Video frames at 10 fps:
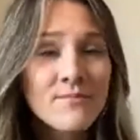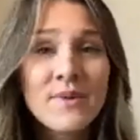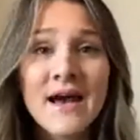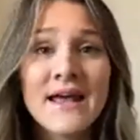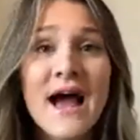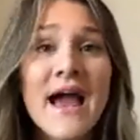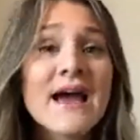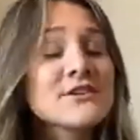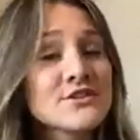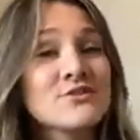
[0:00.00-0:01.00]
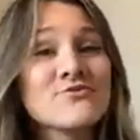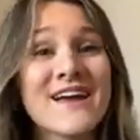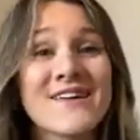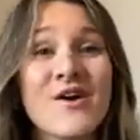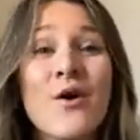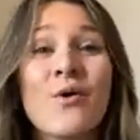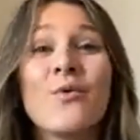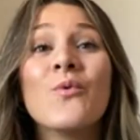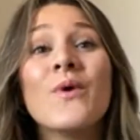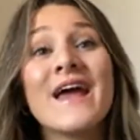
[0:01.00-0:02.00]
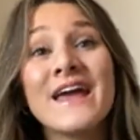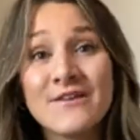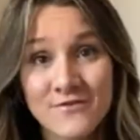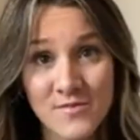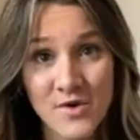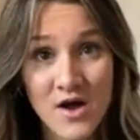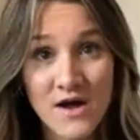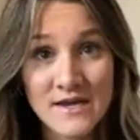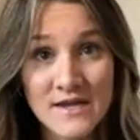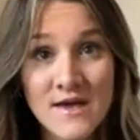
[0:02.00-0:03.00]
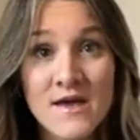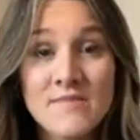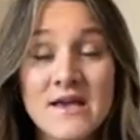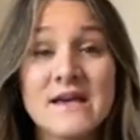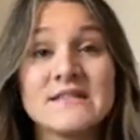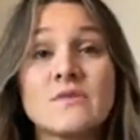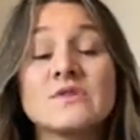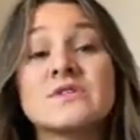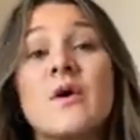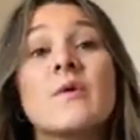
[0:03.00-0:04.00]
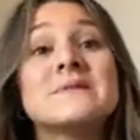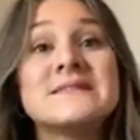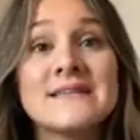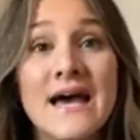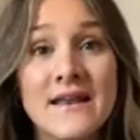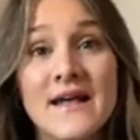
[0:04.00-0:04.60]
But I actually ran away from God because I was so upset